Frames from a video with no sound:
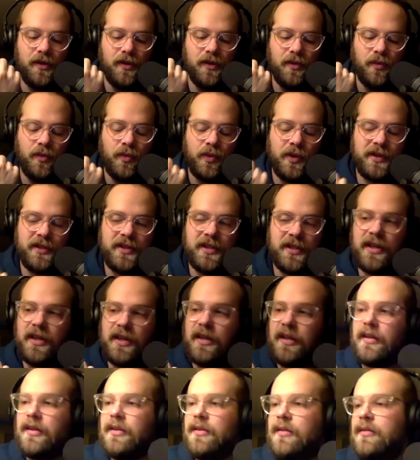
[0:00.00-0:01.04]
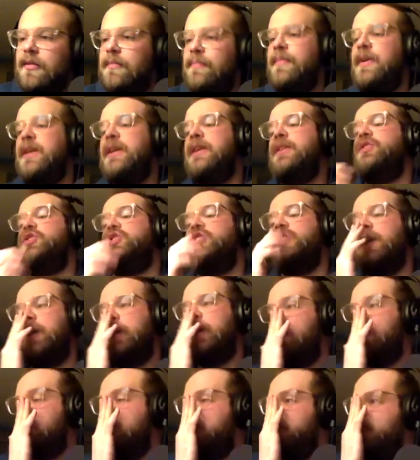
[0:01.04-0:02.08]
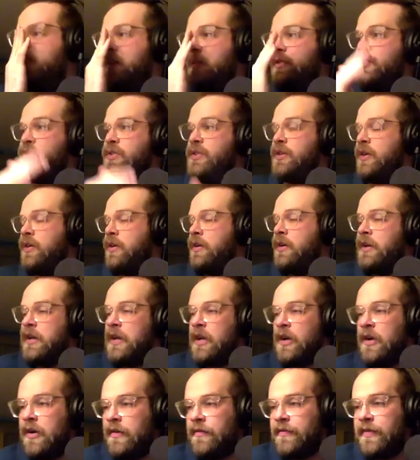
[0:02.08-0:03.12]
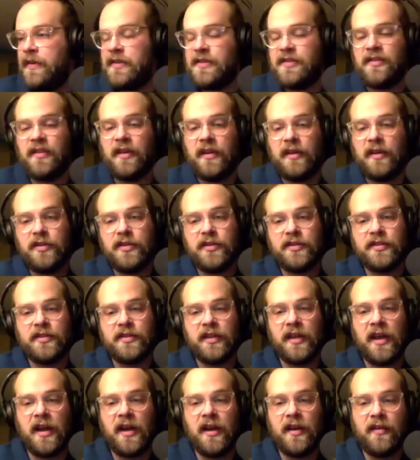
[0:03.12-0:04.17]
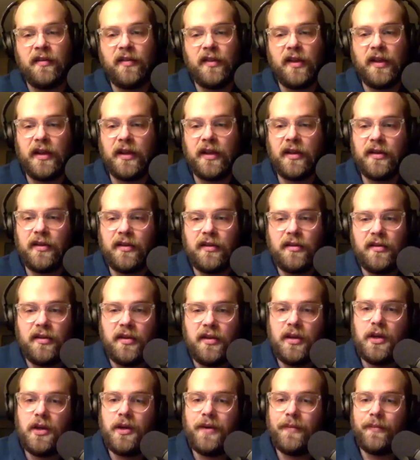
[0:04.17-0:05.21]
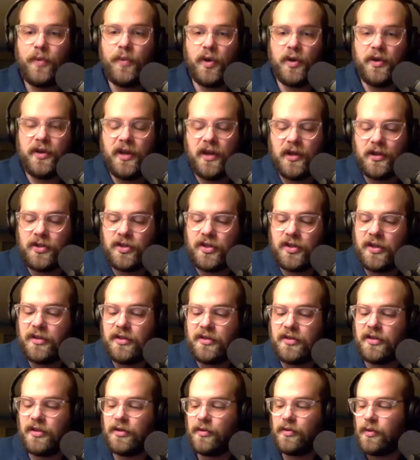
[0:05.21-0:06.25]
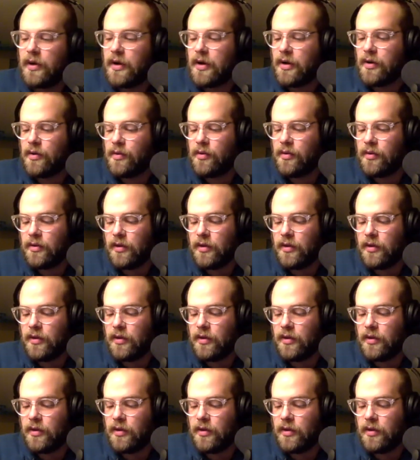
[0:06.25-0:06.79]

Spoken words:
me and Jake started off as like just kind of like a production duo.